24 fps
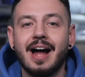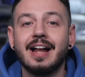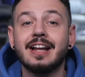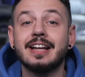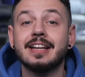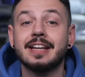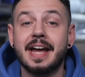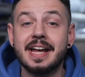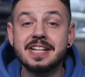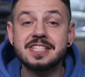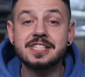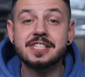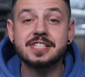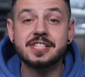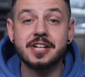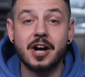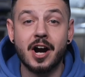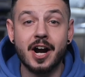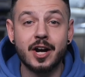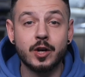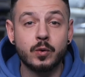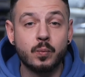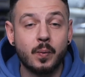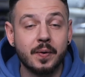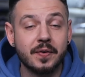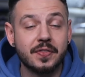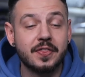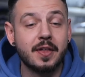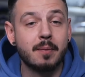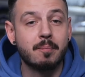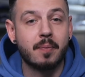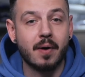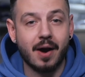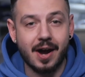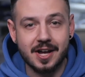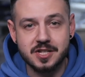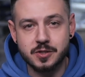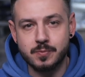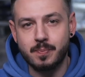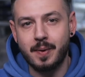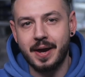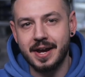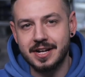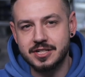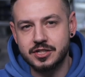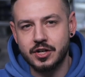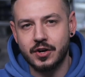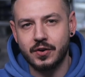Let's start with the
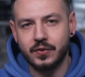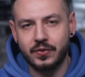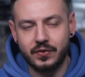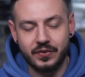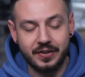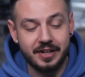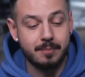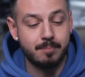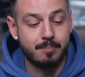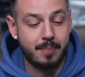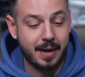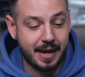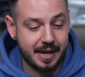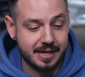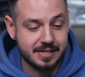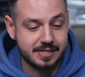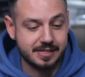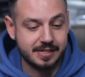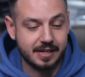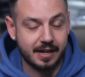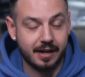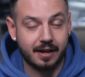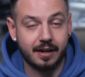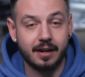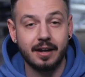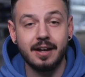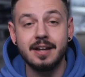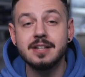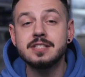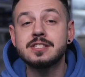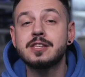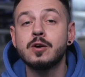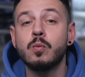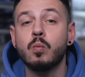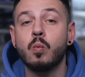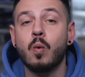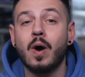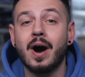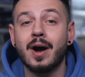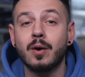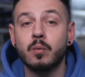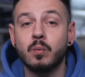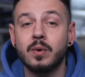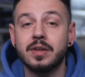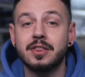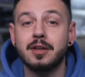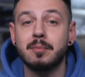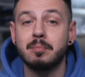ProSpector 3 Basic, is the
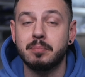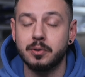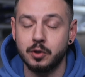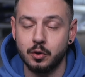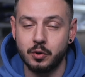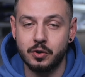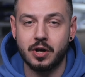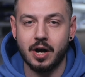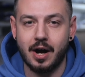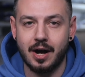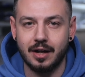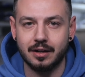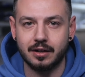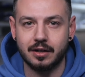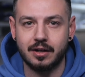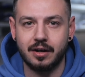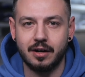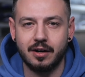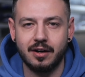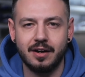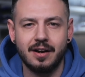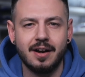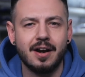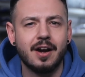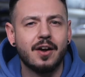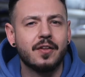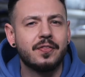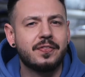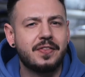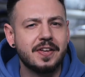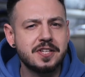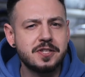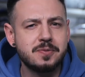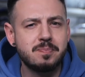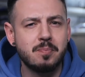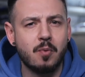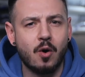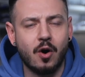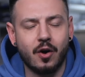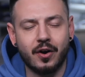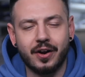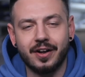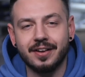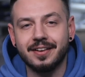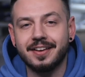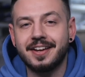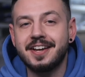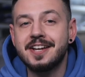one with the blue color. This
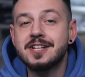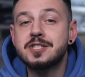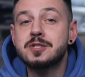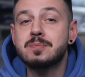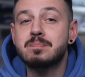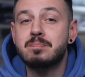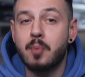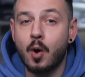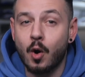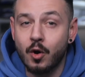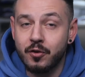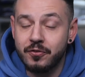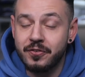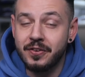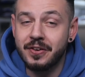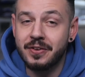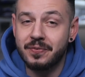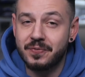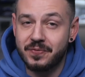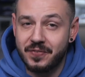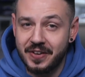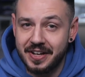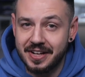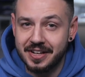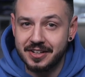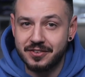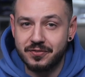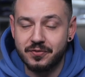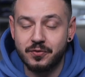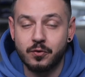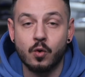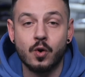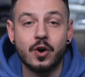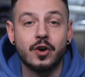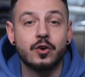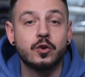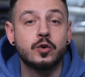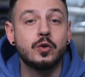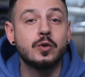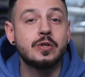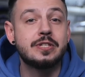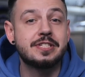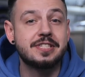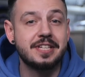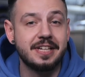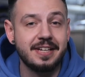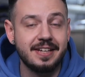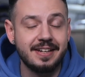model is perfect fit for
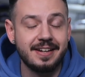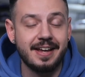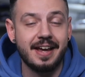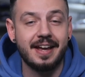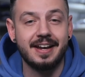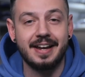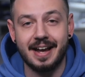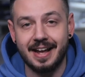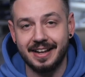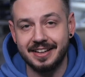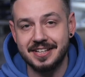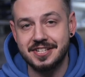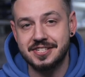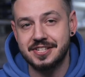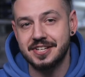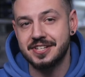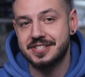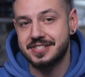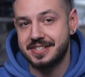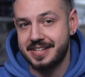routine analysis